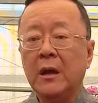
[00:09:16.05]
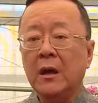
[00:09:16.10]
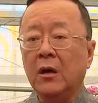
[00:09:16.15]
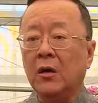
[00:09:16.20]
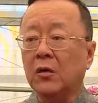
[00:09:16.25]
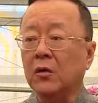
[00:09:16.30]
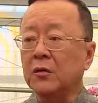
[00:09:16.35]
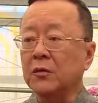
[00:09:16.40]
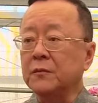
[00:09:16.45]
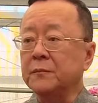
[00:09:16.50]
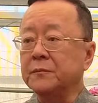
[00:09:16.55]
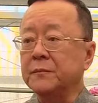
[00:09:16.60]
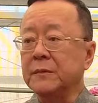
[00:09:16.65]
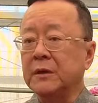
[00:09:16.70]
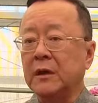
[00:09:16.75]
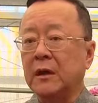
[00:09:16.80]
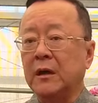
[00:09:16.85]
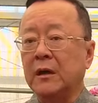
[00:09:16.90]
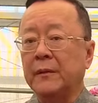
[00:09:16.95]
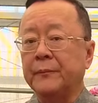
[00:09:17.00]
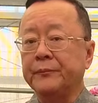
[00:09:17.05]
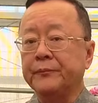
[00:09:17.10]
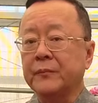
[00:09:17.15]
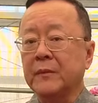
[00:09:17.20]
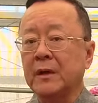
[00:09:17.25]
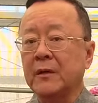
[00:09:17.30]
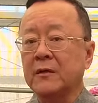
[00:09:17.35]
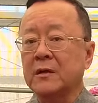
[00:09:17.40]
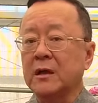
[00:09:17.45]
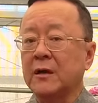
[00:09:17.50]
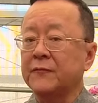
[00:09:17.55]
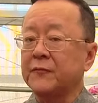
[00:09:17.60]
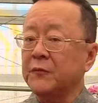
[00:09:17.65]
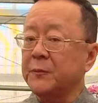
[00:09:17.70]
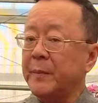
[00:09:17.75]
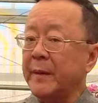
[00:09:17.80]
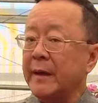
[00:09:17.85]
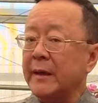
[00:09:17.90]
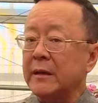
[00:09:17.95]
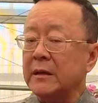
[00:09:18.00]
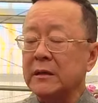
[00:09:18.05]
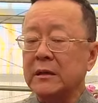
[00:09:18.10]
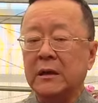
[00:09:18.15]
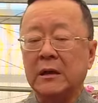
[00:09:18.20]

or God forbid